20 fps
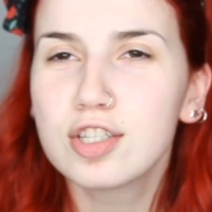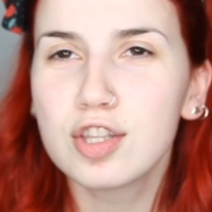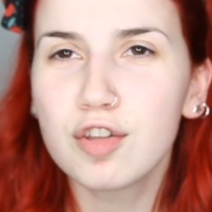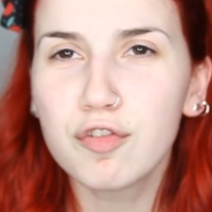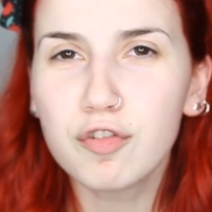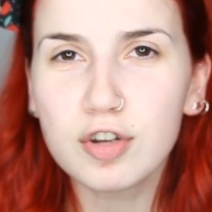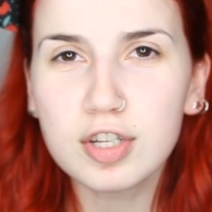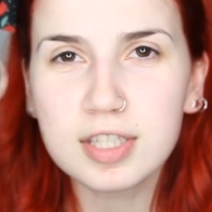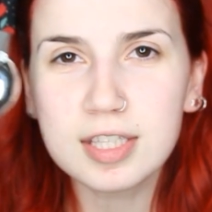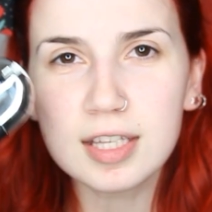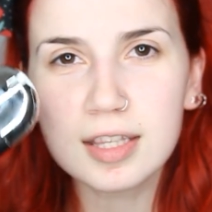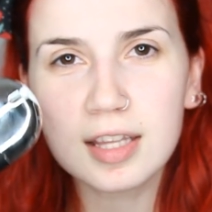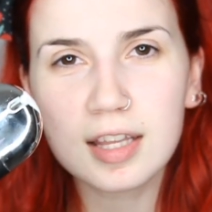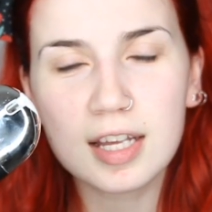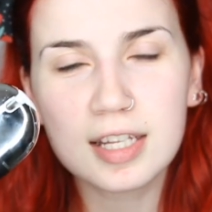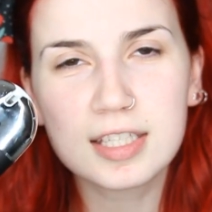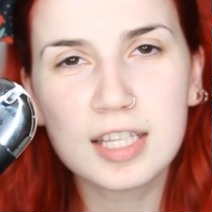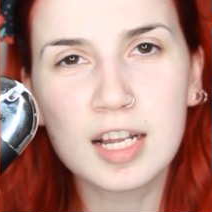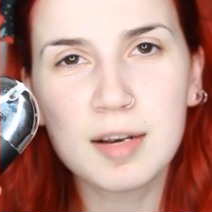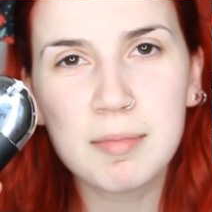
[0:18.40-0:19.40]
So the first thing
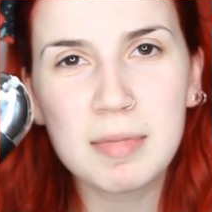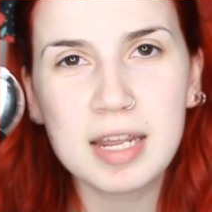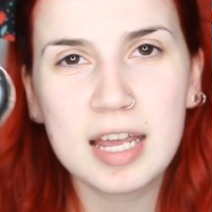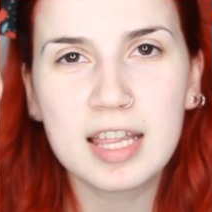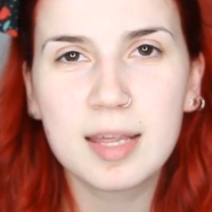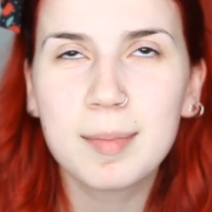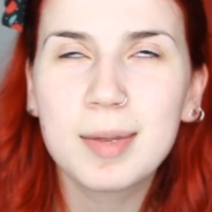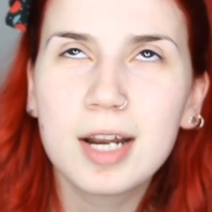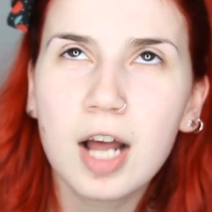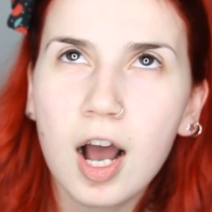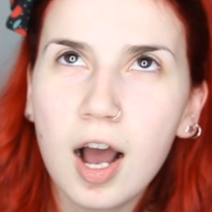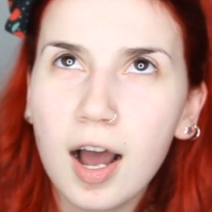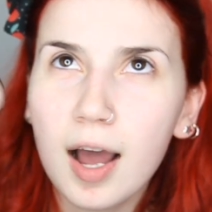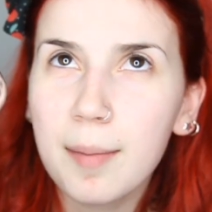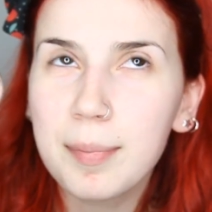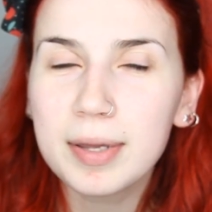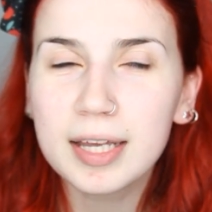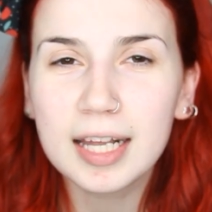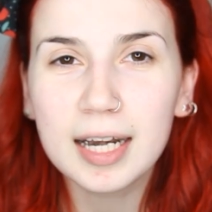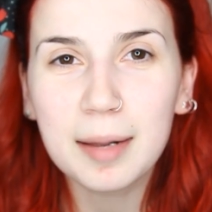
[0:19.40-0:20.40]
they sent me, and they've been
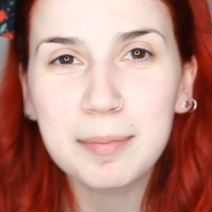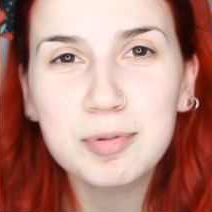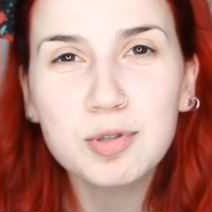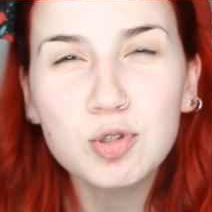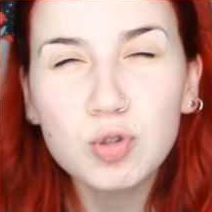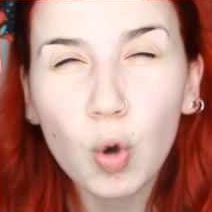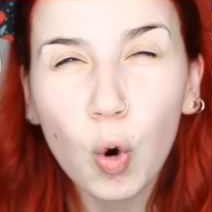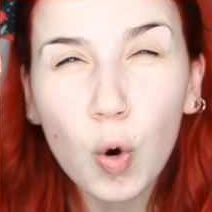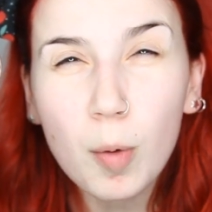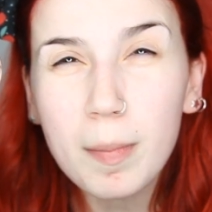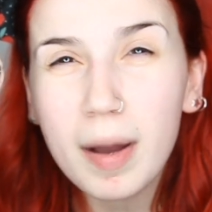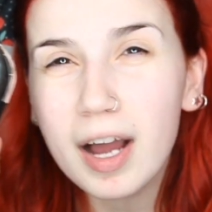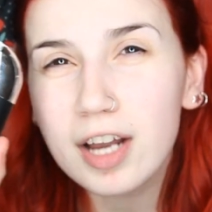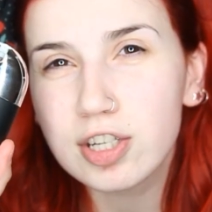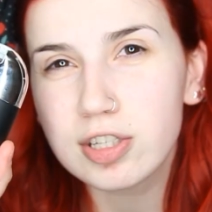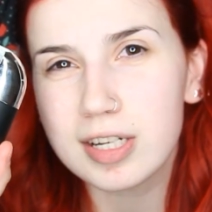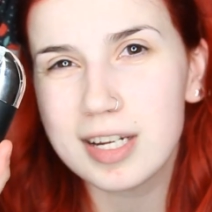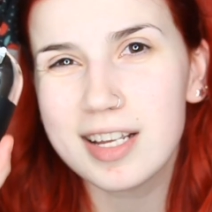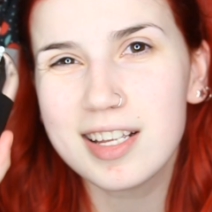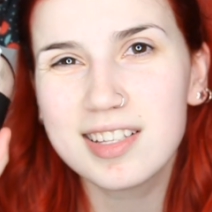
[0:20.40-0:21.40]
hyping it up so
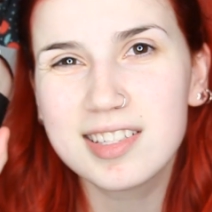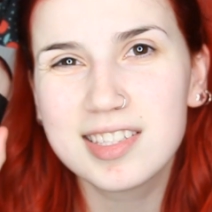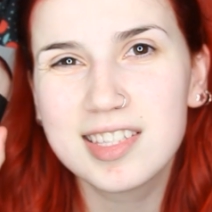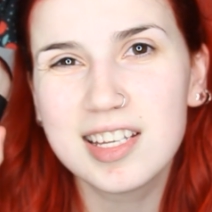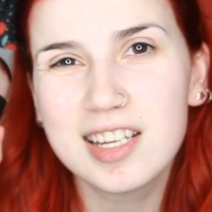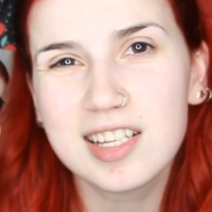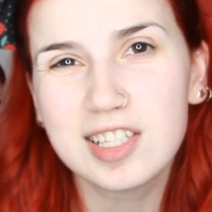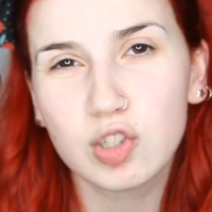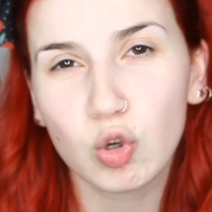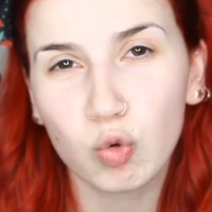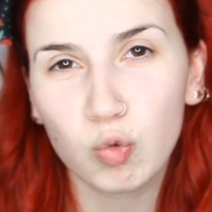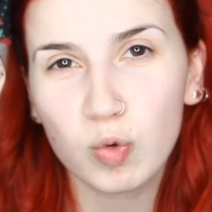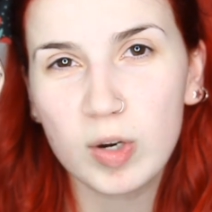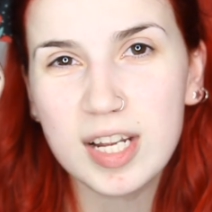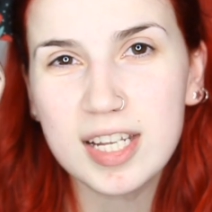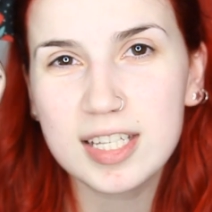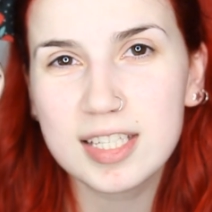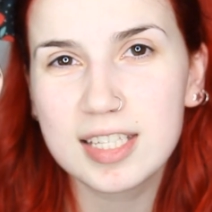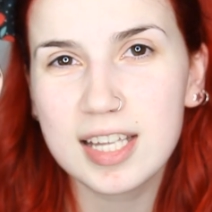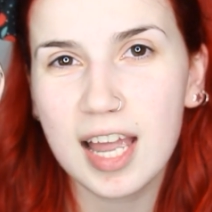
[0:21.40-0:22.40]
much, is this
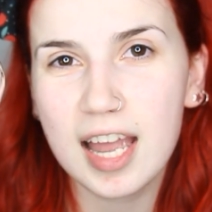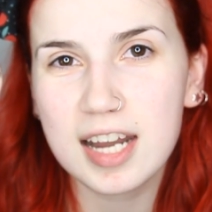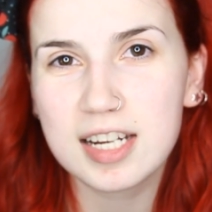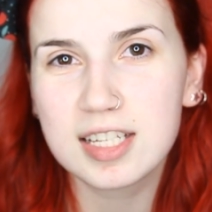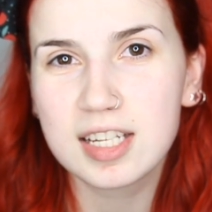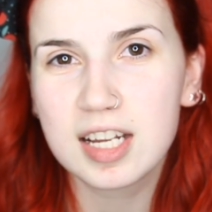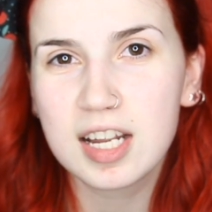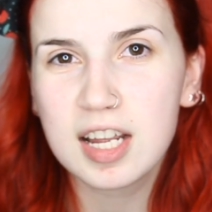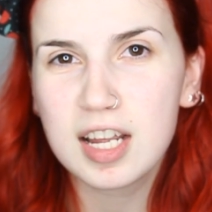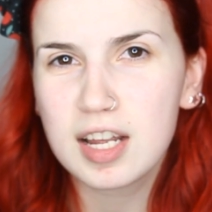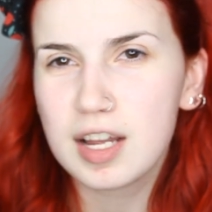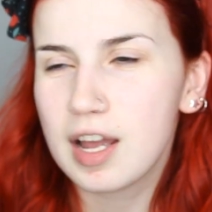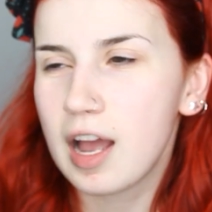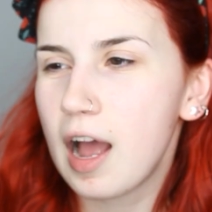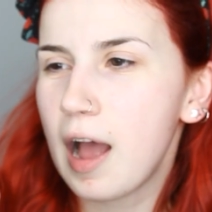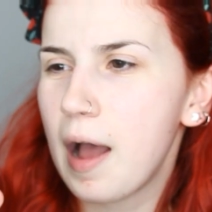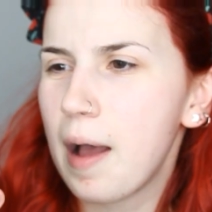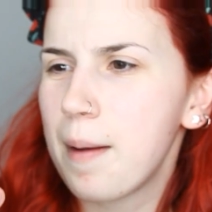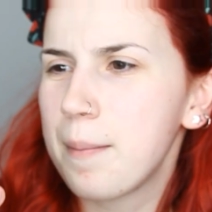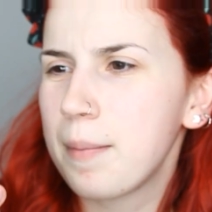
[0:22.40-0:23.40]
reset.
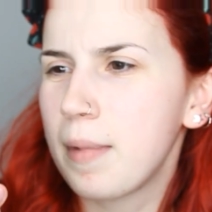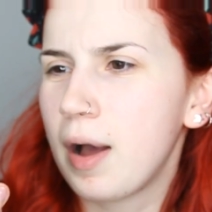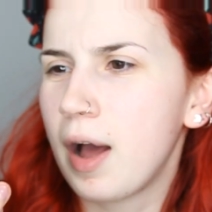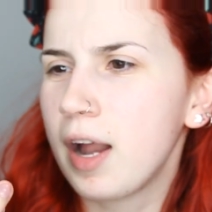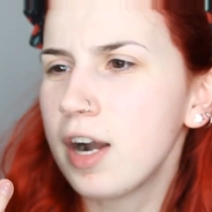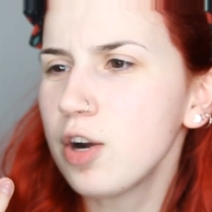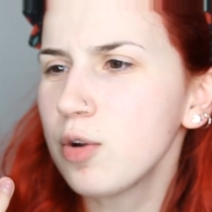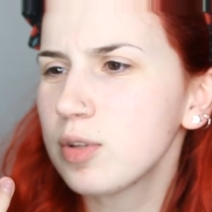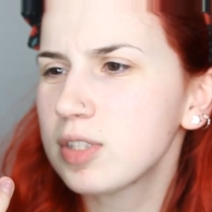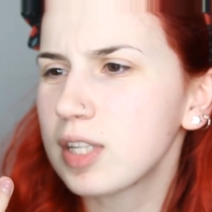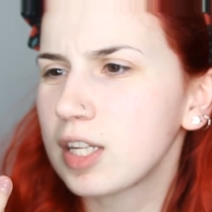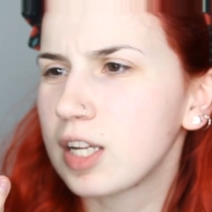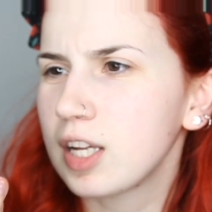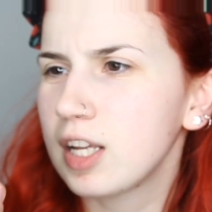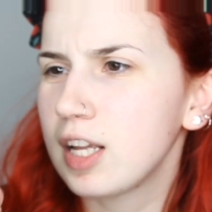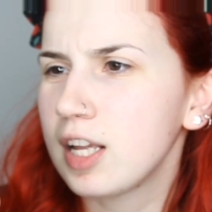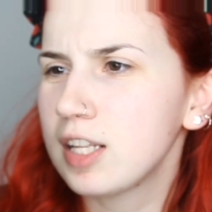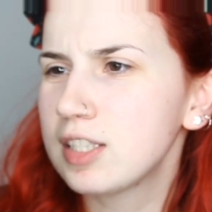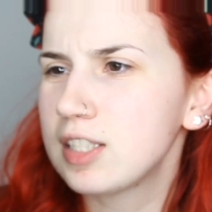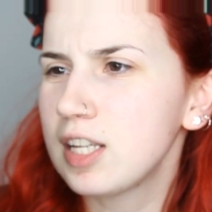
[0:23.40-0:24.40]
I don't know, it's like
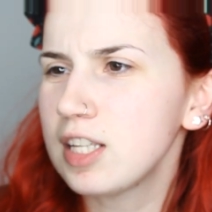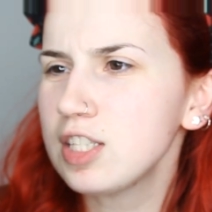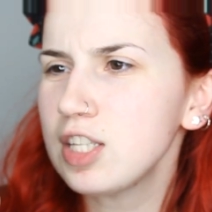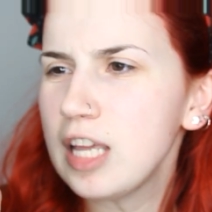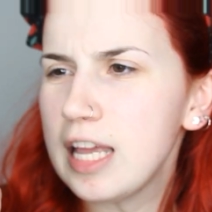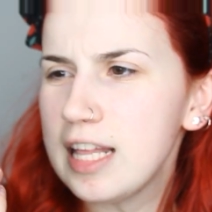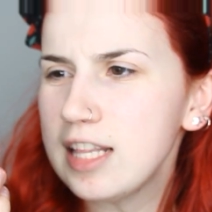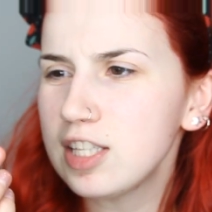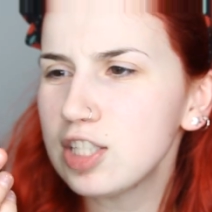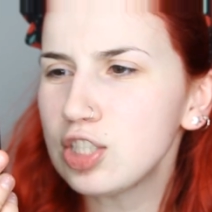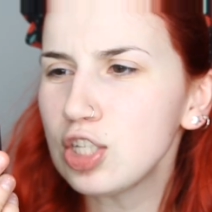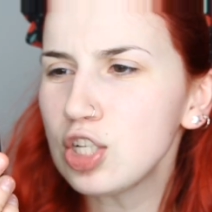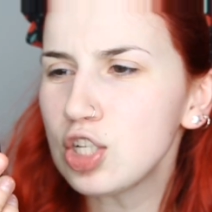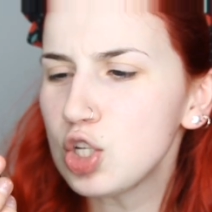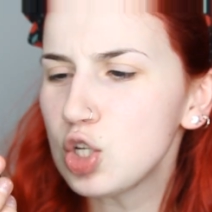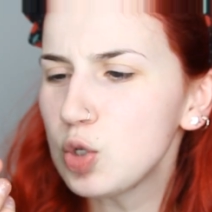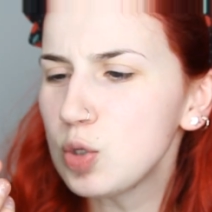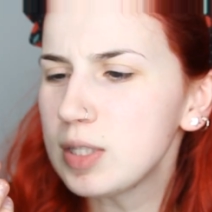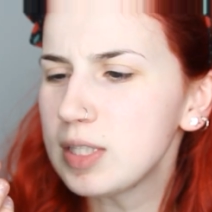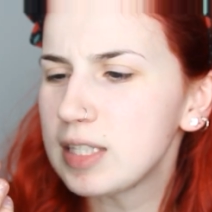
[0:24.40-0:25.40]
it says instant new